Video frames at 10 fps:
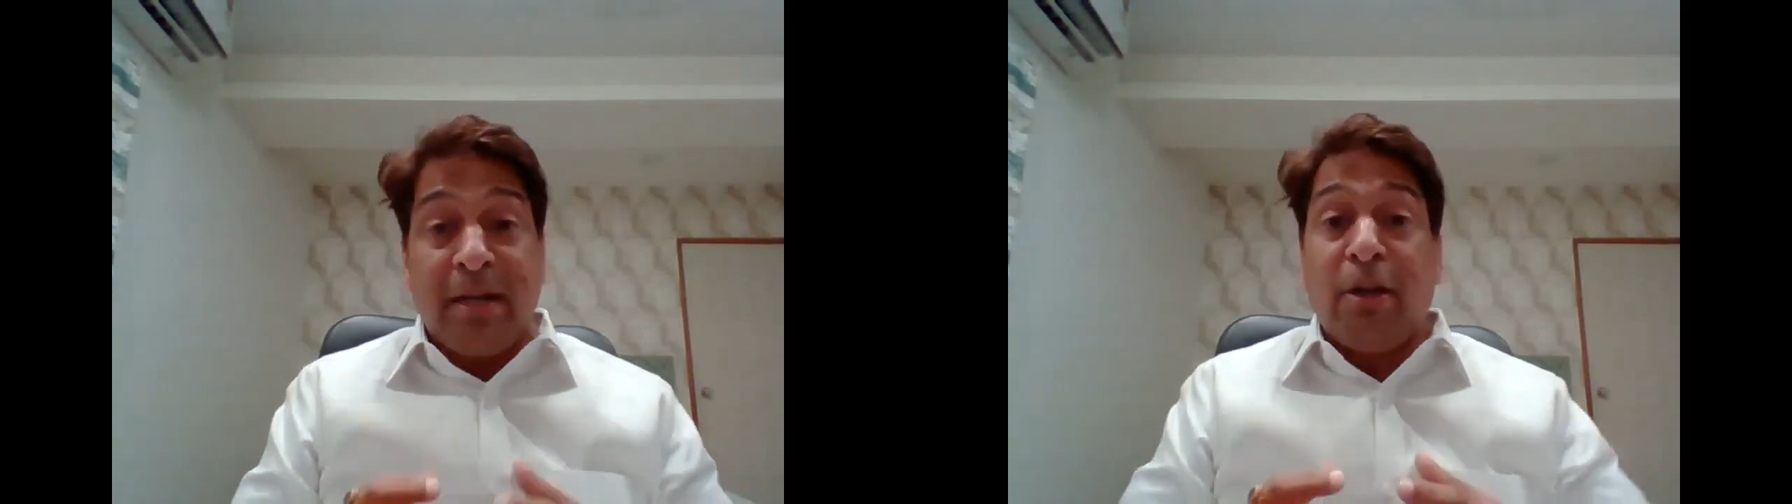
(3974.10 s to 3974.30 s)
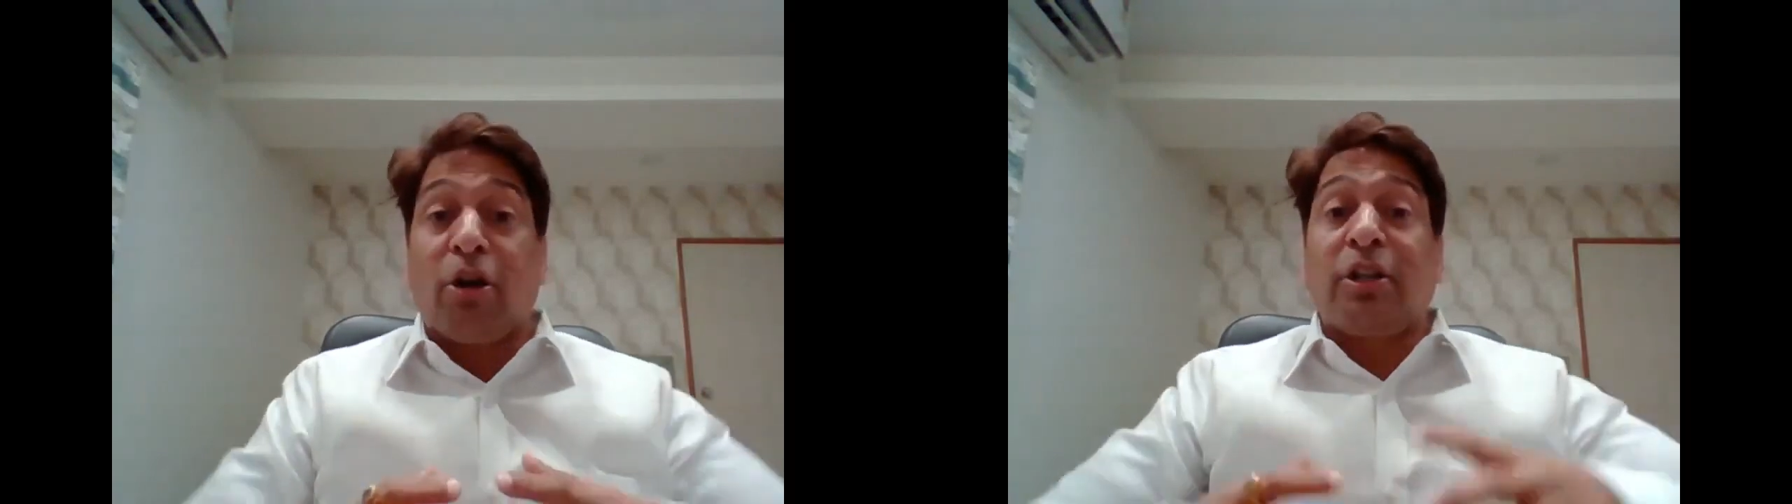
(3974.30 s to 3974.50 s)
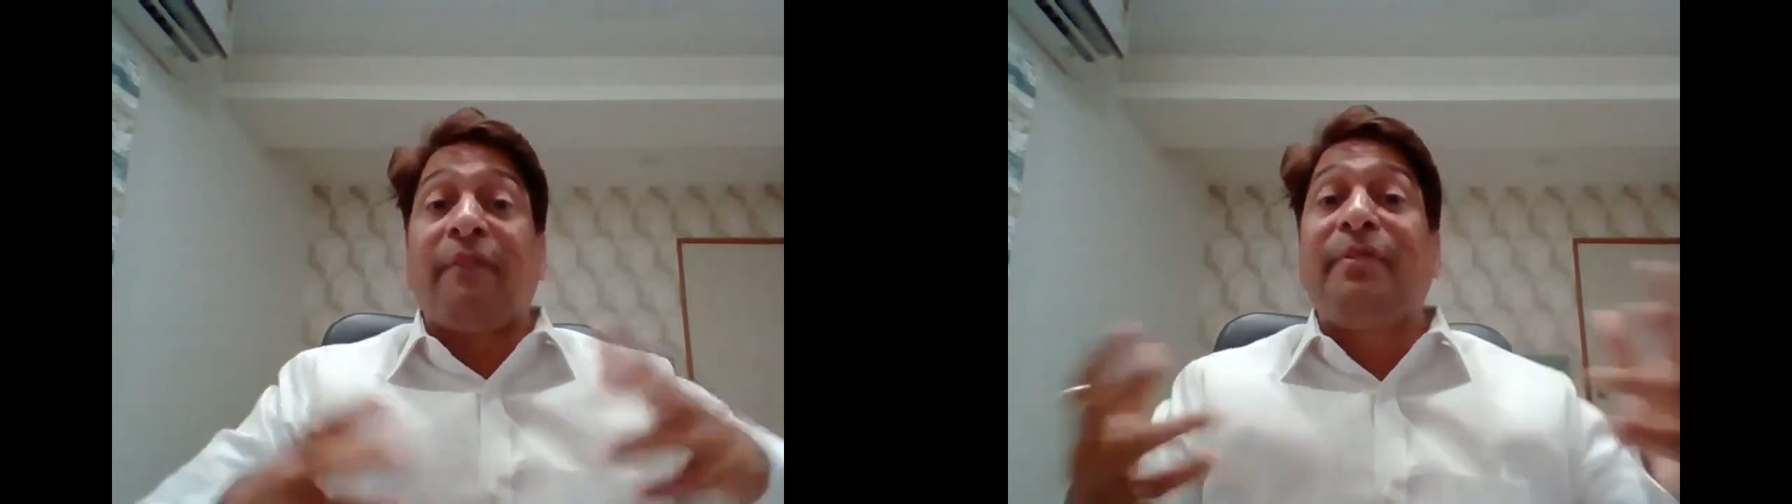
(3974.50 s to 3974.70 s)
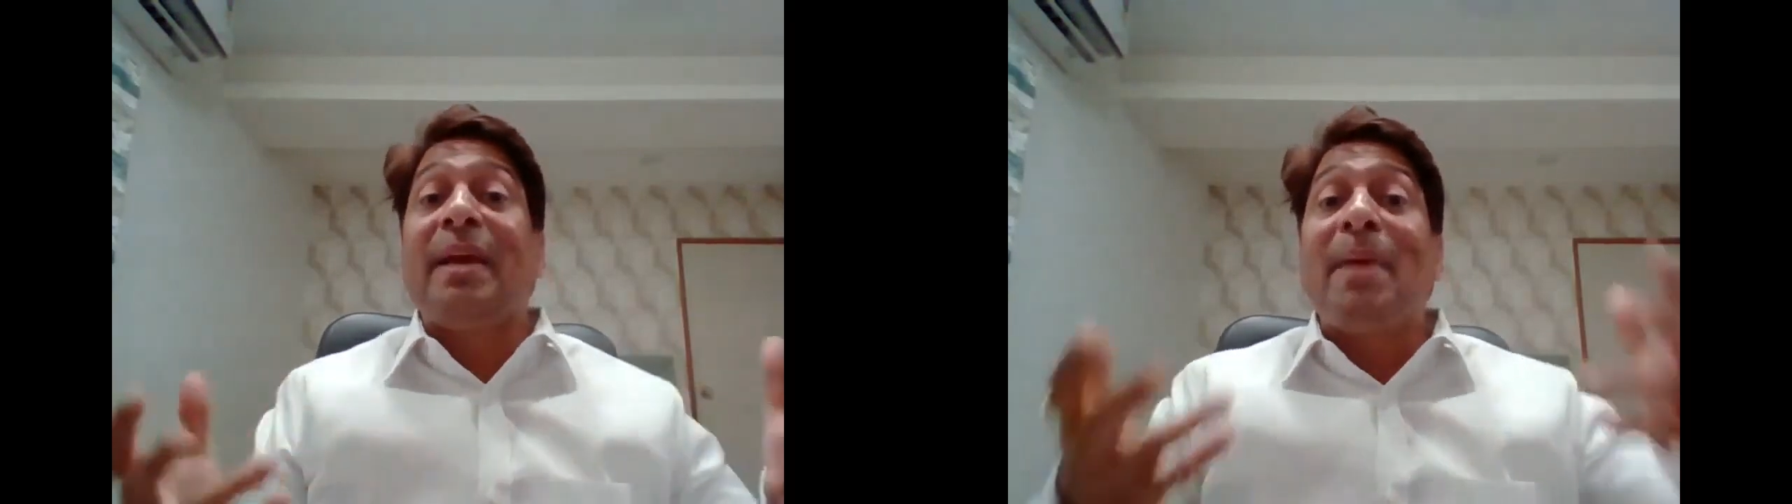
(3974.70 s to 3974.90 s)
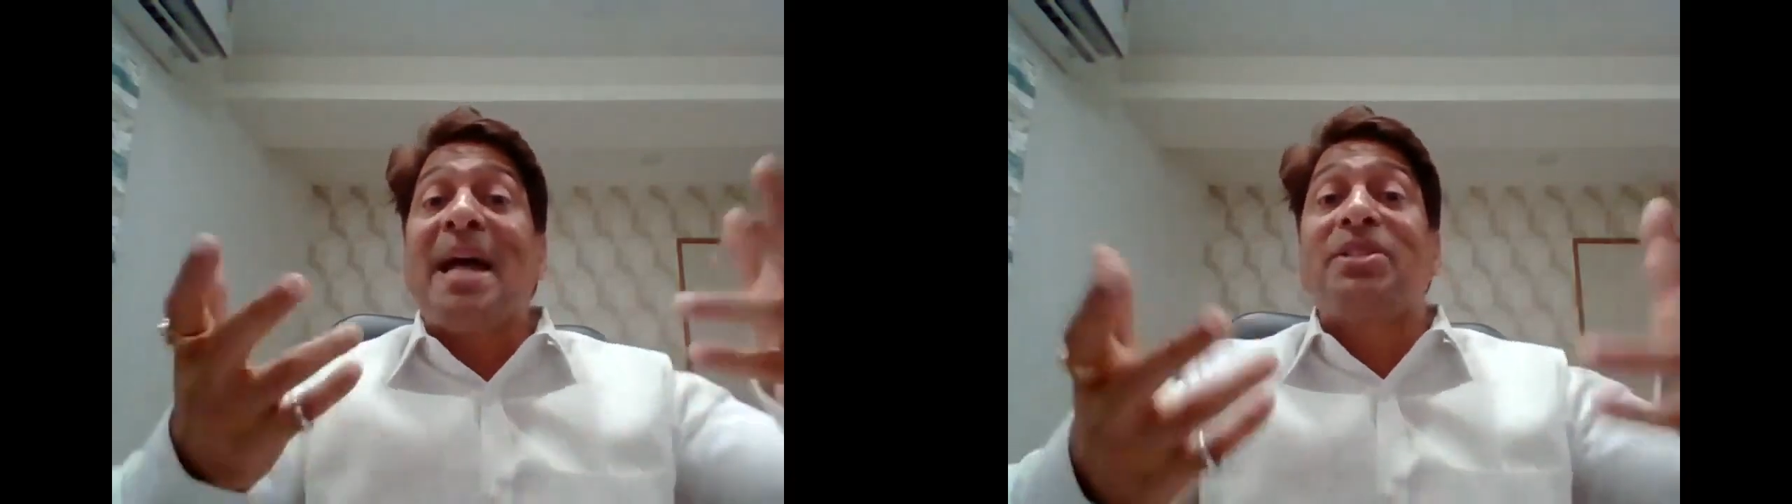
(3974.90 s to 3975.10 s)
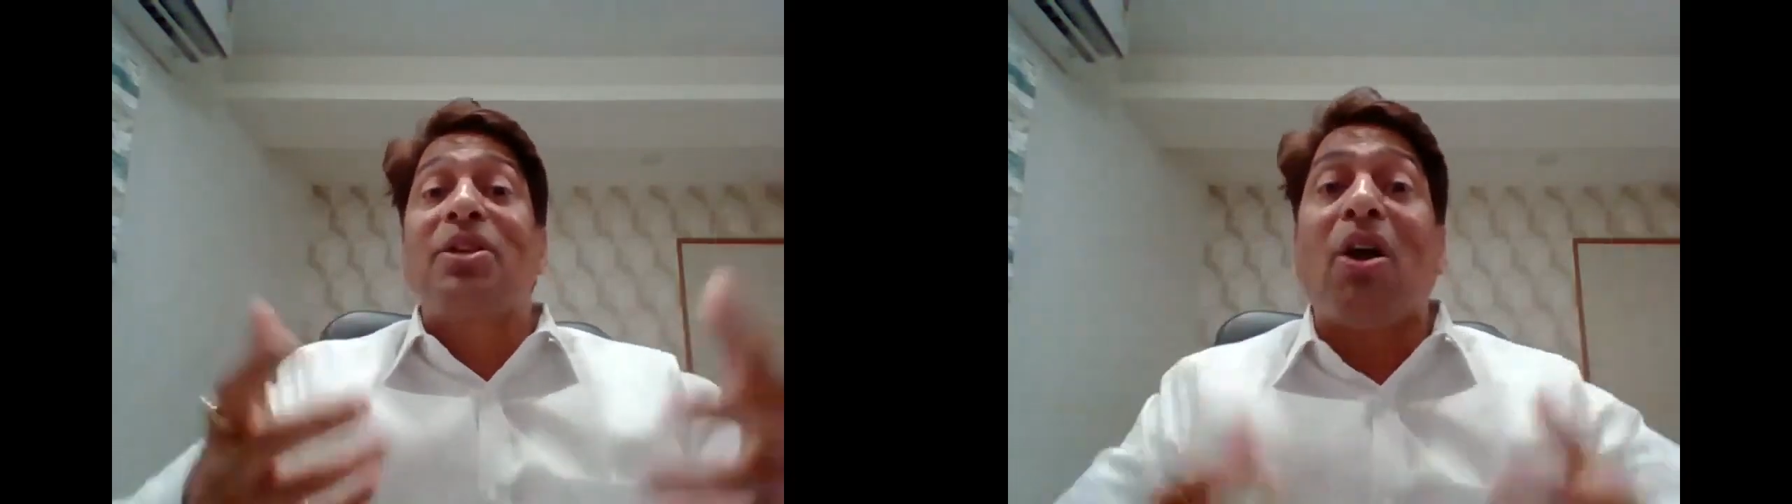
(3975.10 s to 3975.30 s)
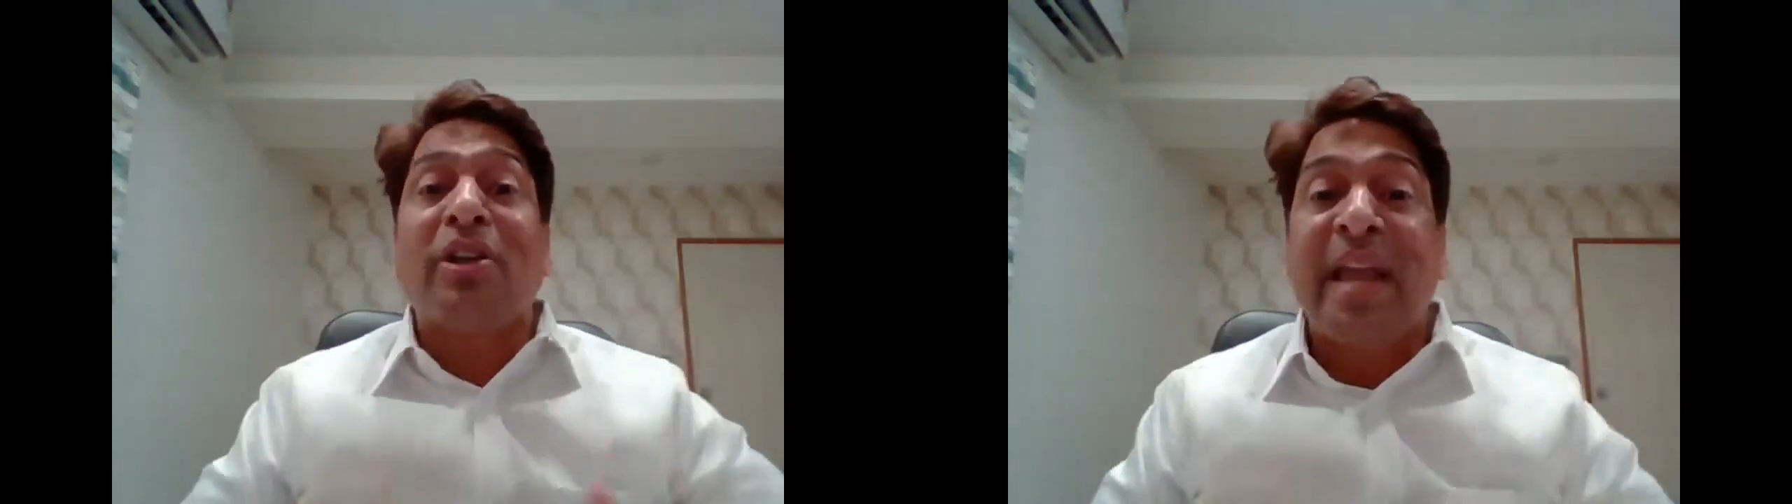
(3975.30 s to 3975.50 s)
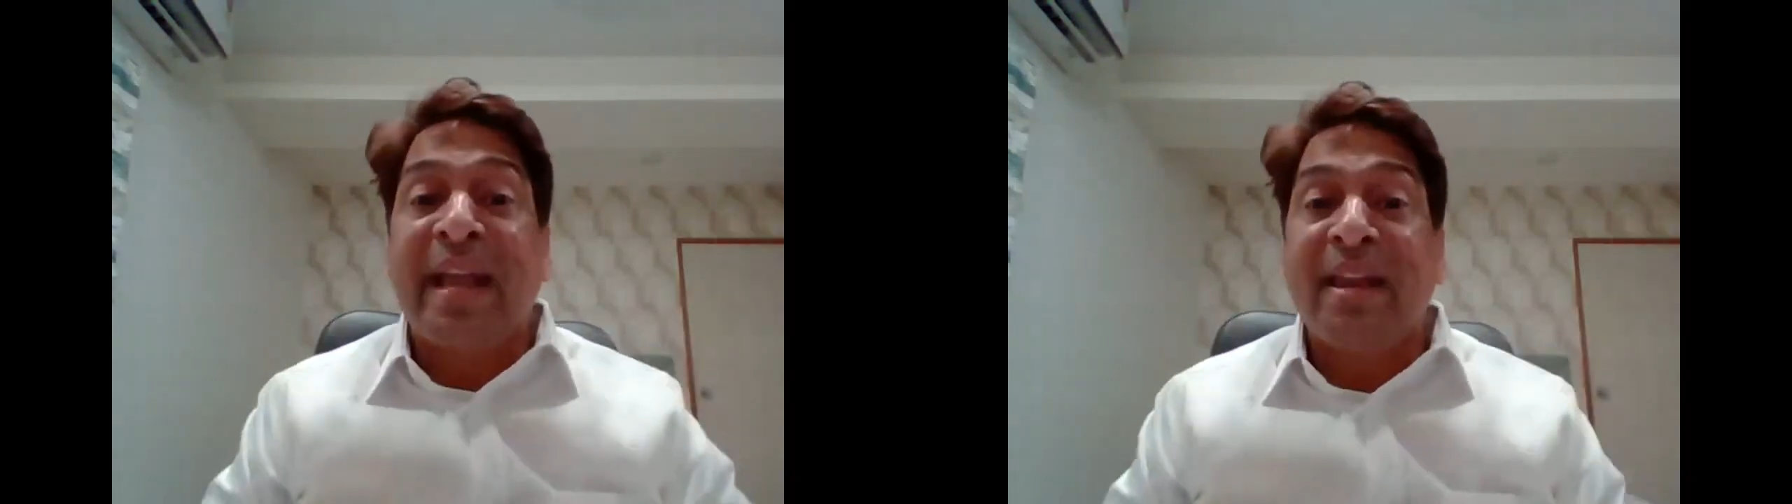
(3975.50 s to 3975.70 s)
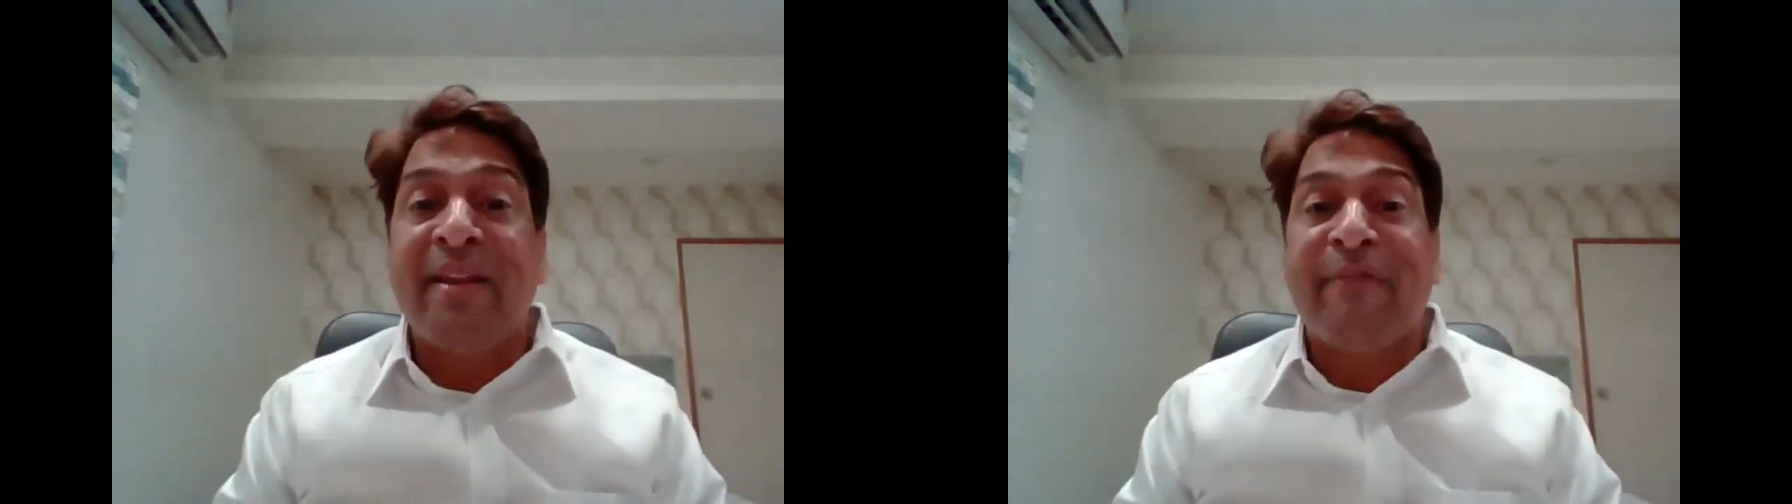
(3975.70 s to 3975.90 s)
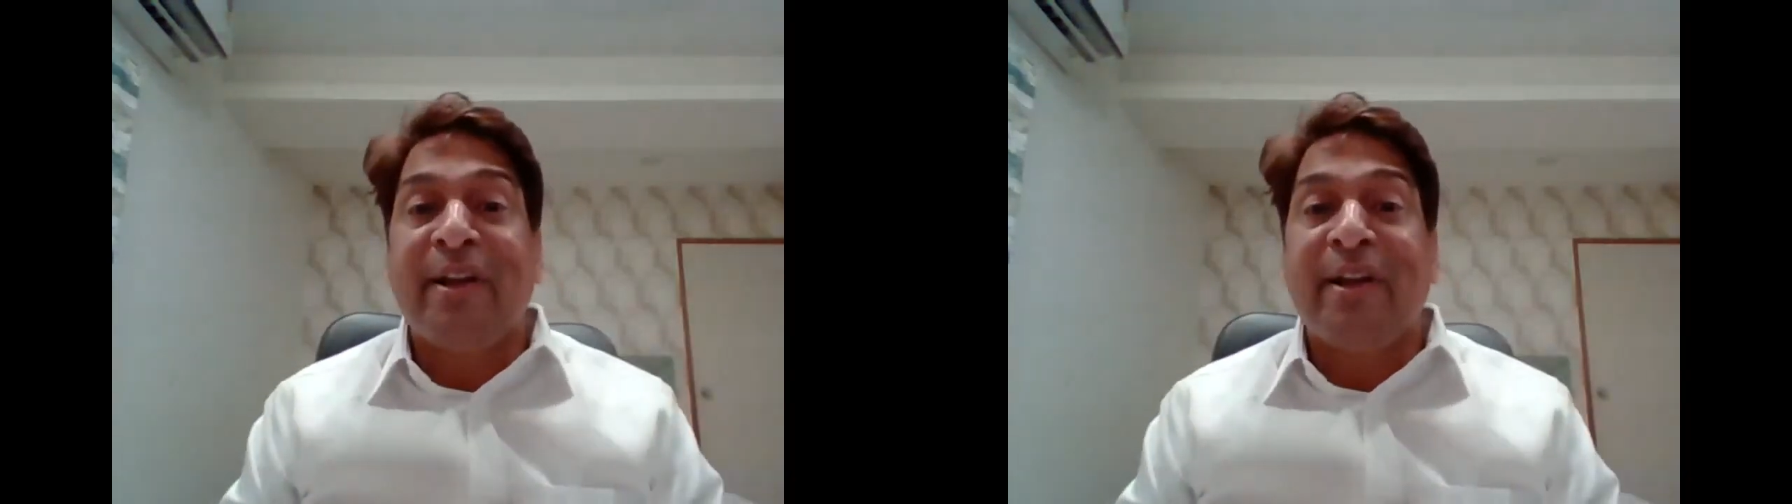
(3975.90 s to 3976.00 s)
but a lot of them has not taken